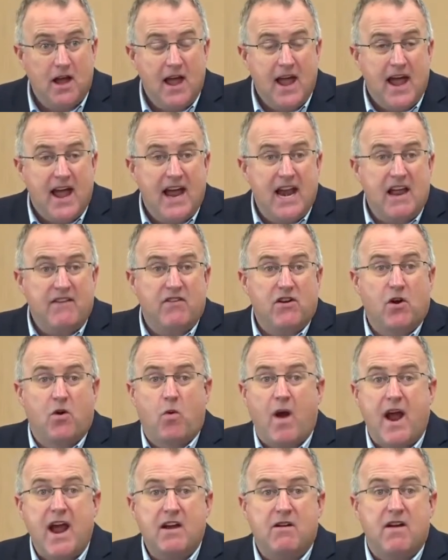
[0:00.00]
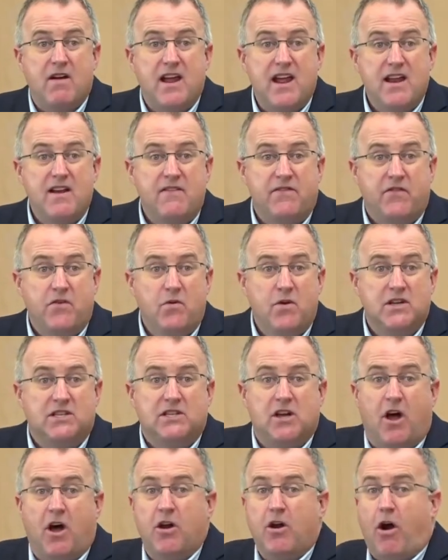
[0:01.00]
and have a greater influence
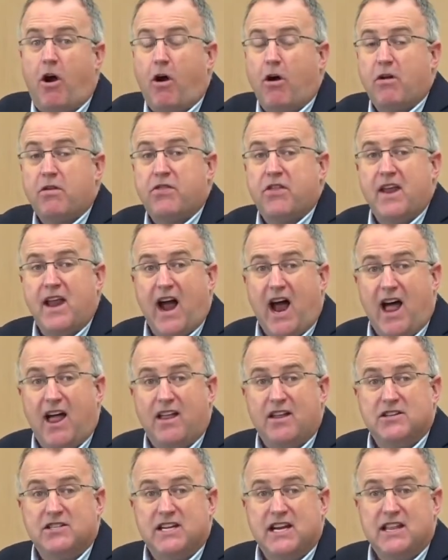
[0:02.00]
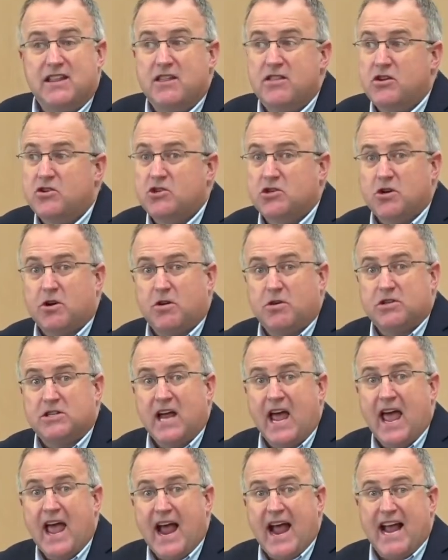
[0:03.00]
on our theology than the church
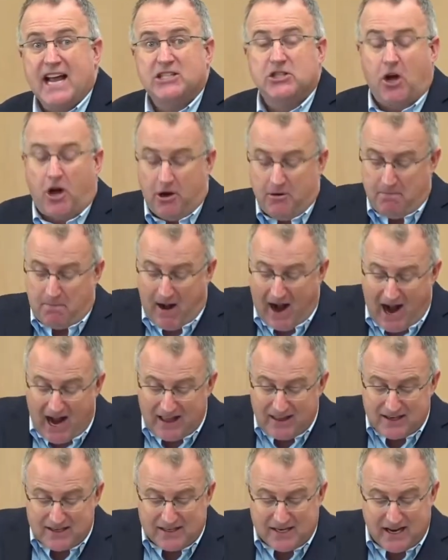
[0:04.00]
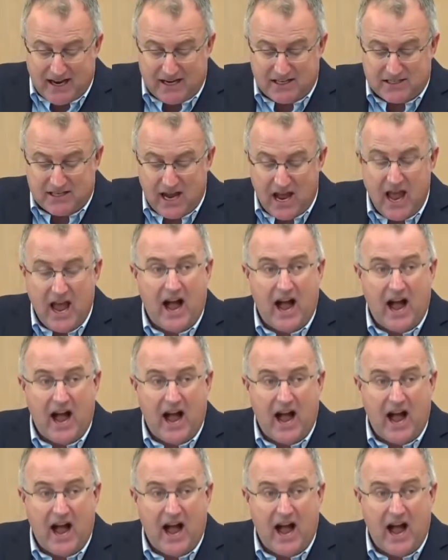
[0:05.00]
has on politics,